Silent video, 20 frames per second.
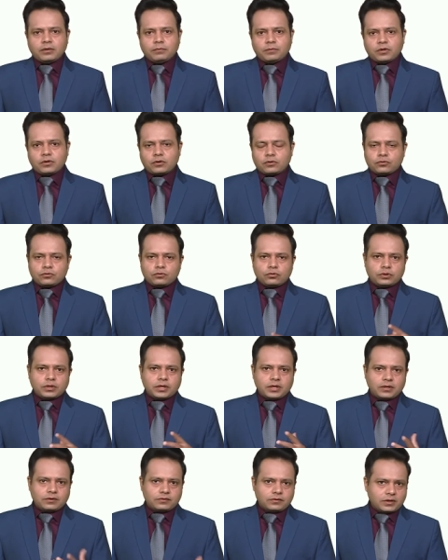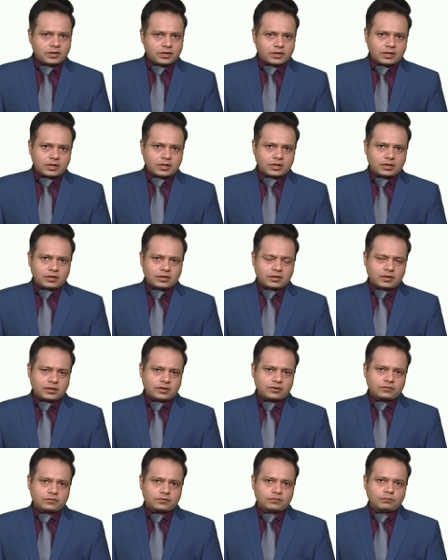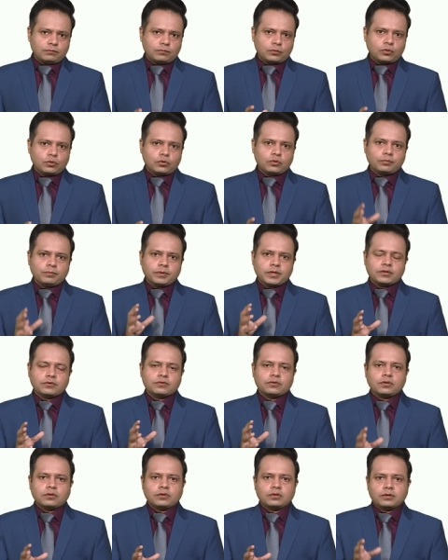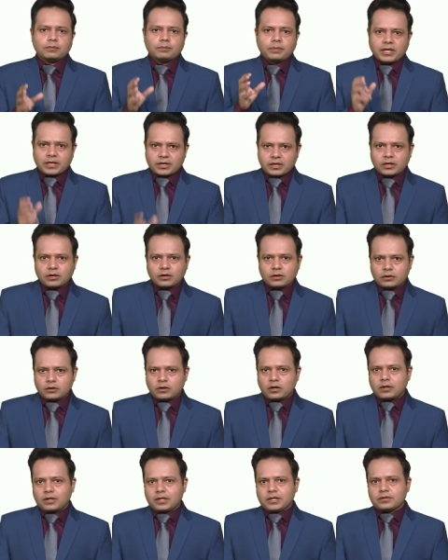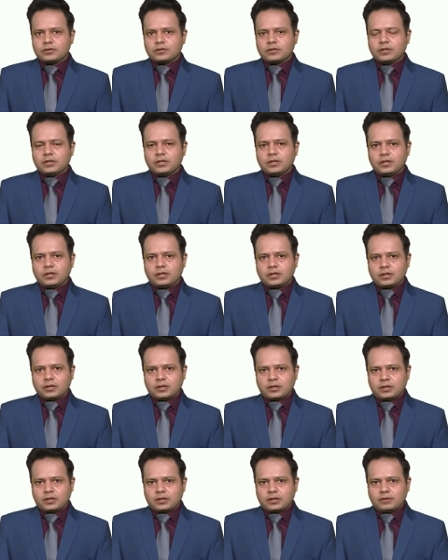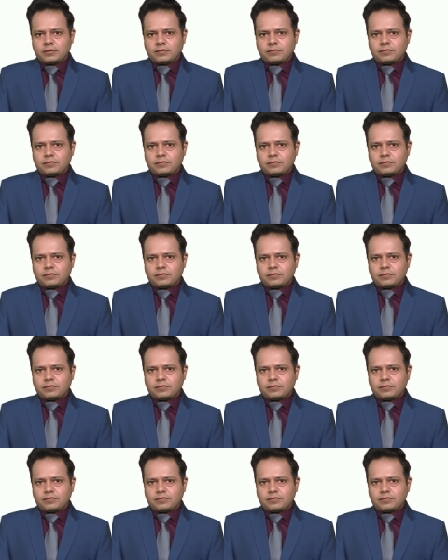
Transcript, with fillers: because today's era is more based on the practical knowledge uh,